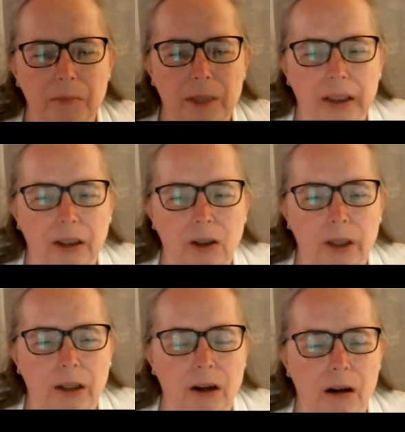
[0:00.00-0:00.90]
make a
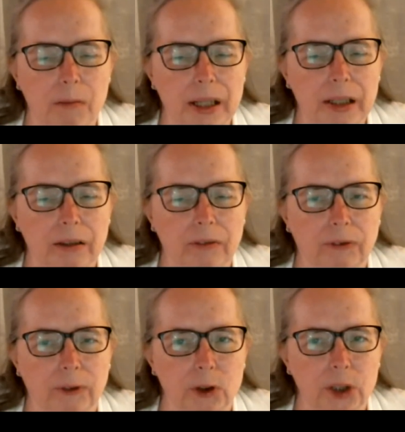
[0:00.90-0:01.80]
quick comment
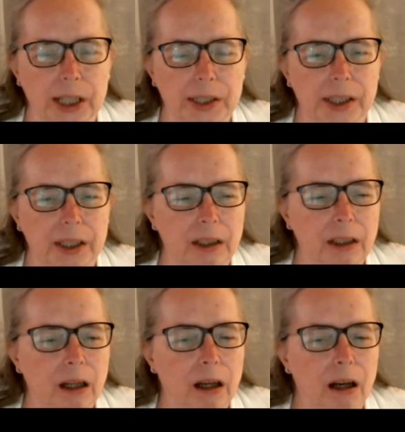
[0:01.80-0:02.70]
for Jesse.